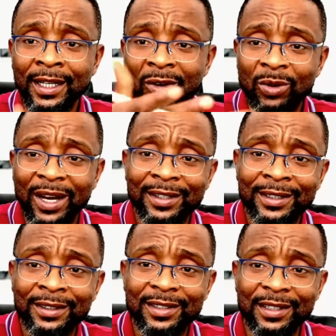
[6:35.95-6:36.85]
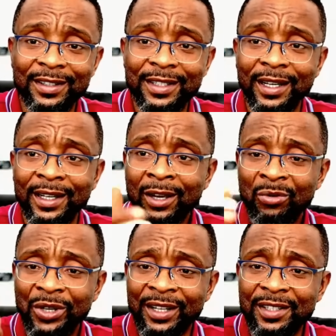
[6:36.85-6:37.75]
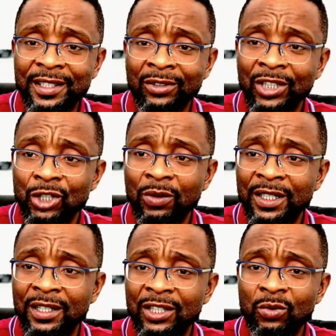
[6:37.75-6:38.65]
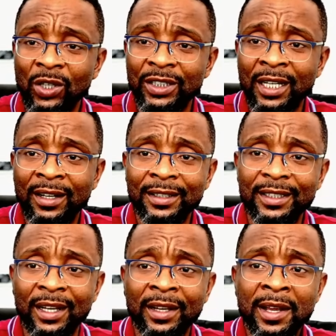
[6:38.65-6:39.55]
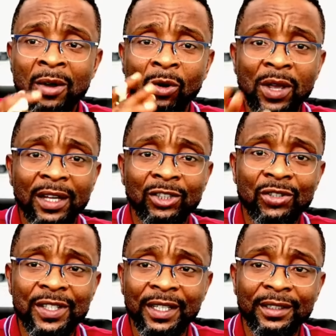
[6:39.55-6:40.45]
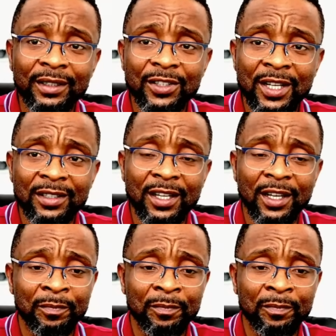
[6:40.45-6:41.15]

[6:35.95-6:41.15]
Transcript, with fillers: We are reading things here. We can see how they tweak this word here and there. What we are just saying is that uh,